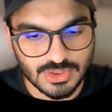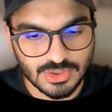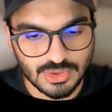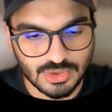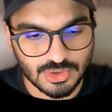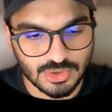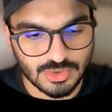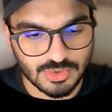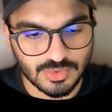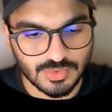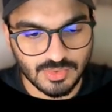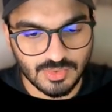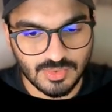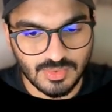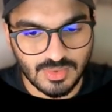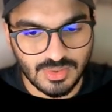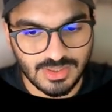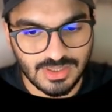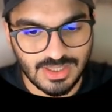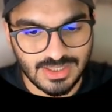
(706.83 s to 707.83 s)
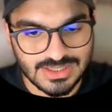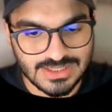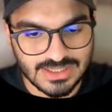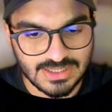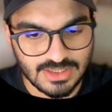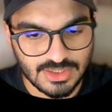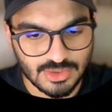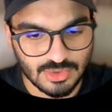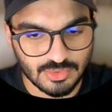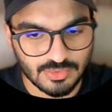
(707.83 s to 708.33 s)
So I'll
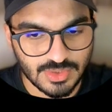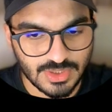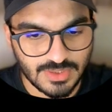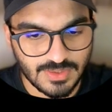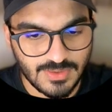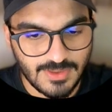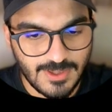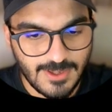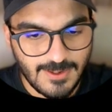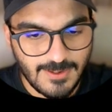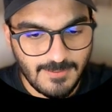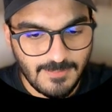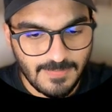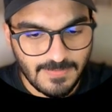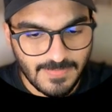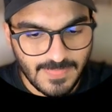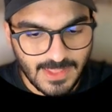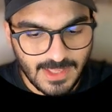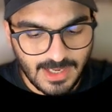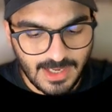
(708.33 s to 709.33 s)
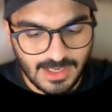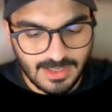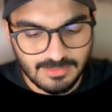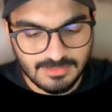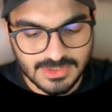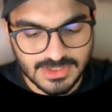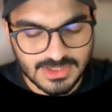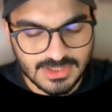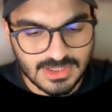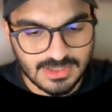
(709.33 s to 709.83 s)
send this over, and
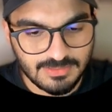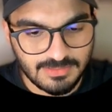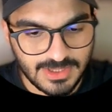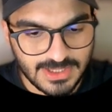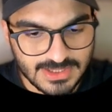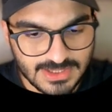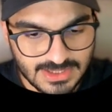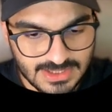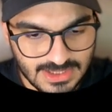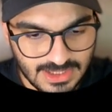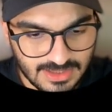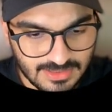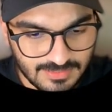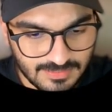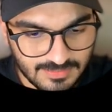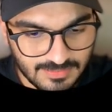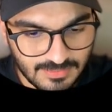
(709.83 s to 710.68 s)
I'm just going to paste this here.